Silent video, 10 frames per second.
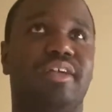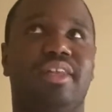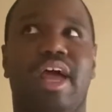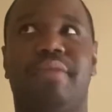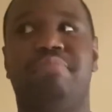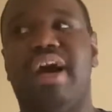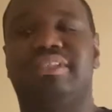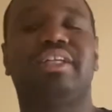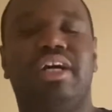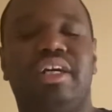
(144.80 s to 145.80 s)
Like
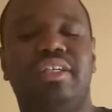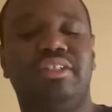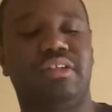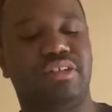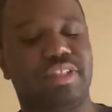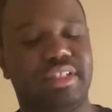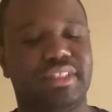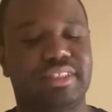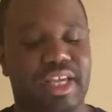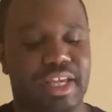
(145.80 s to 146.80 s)
Basara or
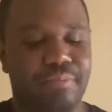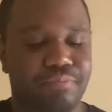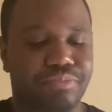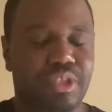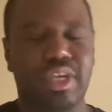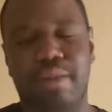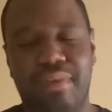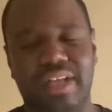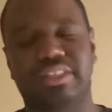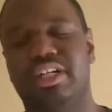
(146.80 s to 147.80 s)
Issei. Yeah,
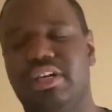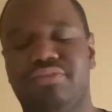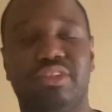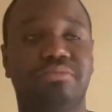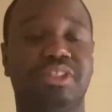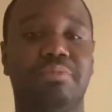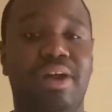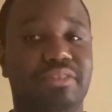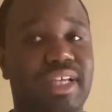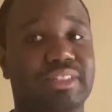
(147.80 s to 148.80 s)
Basara from
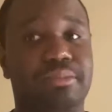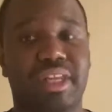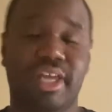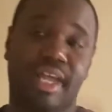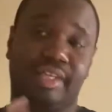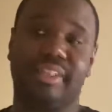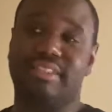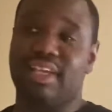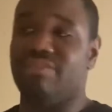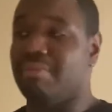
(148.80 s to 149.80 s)
Shimano Testament and
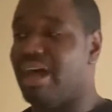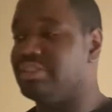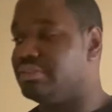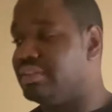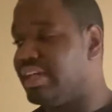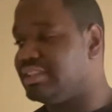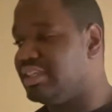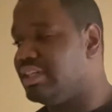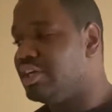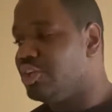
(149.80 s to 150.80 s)
Issei from High School
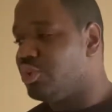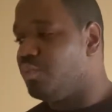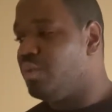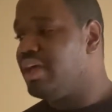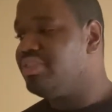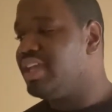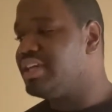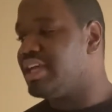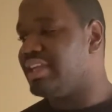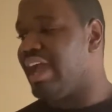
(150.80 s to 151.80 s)
DxD. The one thing
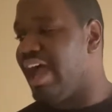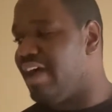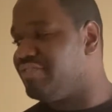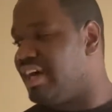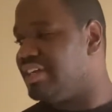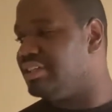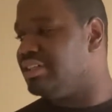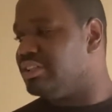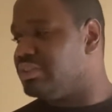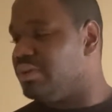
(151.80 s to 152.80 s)
that they have done
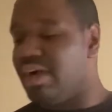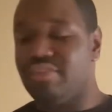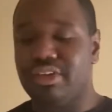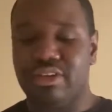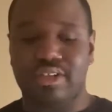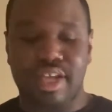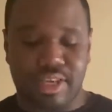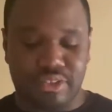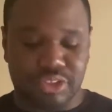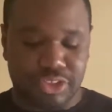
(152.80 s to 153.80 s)
to every girl in
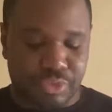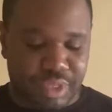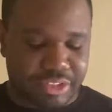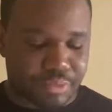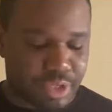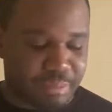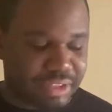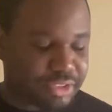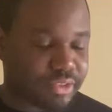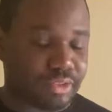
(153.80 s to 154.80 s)
a situation with a
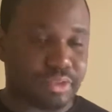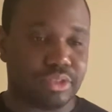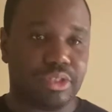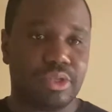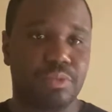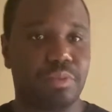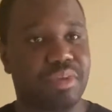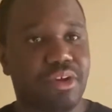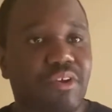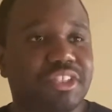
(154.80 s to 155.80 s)
bunch of girls will be
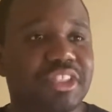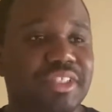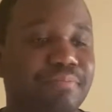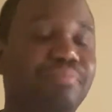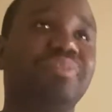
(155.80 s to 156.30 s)
an orgy.